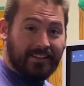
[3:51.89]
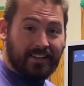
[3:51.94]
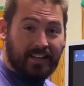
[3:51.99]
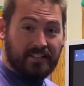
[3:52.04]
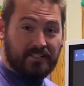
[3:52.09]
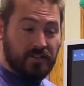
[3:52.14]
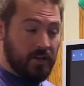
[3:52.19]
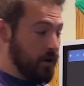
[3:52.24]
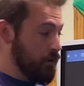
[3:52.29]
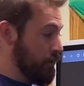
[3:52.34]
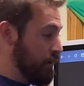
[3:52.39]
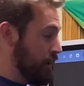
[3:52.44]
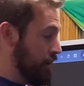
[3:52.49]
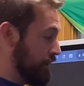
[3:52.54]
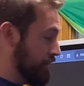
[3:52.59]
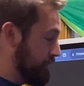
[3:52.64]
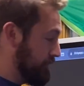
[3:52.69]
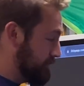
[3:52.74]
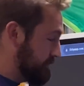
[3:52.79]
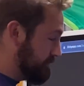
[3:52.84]
Let's go
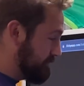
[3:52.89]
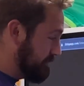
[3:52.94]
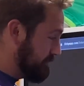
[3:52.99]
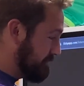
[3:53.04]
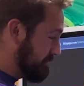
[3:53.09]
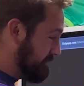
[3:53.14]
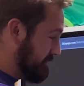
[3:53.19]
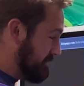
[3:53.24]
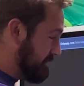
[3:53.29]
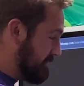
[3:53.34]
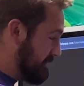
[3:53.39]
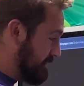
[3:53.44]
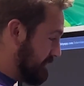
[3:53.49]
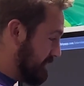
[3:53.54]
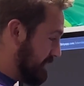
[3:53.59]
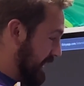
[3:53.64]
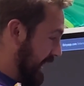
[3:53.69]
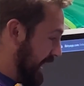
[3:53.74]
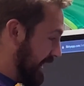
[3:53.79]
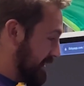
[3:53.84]
on.
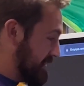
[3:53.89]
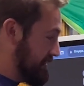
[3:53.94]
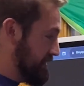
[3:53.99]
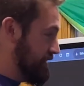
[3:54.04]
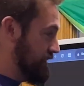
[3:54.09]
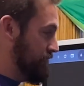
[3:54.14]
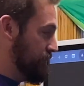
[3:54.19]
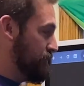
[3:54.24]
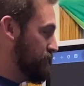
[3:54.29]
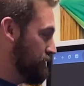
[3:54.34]
Next.